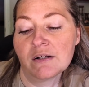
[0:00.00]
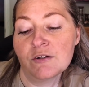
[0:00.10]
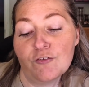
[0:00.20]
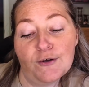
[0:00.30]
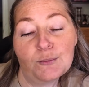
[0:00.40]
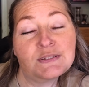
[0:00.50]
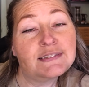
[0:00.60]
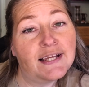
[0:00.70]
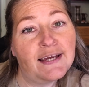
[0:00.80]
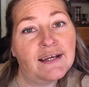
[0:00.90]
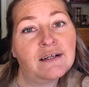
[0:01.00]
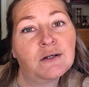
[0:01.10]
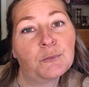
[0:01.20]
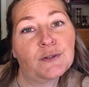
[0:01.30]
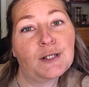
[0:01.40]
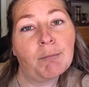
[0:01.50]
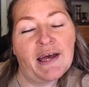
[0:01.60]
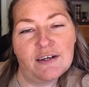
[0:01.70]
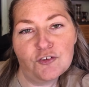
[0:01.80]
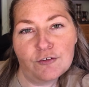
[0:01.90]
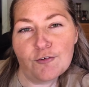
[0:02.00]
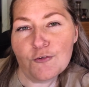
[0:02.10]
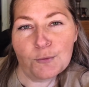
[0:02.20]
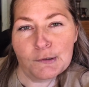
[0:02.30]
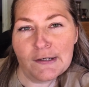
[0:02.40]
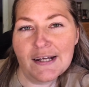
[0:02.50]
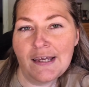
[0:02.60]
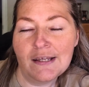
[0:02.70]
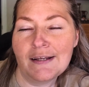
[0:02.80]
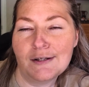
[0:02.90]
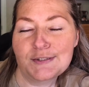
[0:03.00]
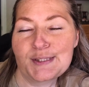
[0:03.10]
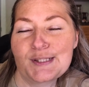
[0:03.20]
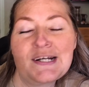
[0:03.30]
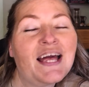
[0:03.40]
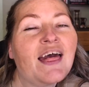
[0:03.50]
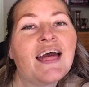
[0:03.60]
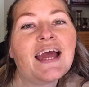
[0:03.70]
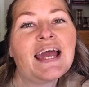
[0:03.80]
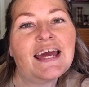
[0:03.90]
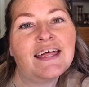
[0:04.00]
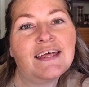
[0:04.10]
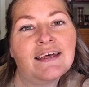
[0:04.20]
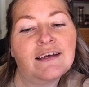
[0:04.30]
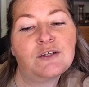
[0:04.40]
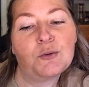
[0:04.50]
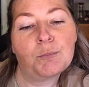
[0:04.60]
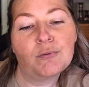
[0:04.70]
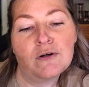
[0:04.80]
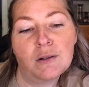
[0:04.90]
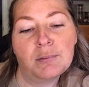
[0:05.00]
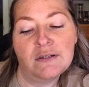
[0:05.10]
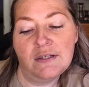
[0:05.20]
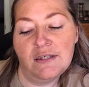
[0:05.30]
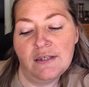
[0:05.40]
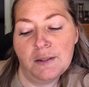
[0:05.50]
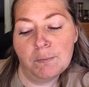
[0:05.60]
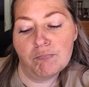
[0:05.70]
So today we're going to pack Jennifer's order and get it out to her, and probably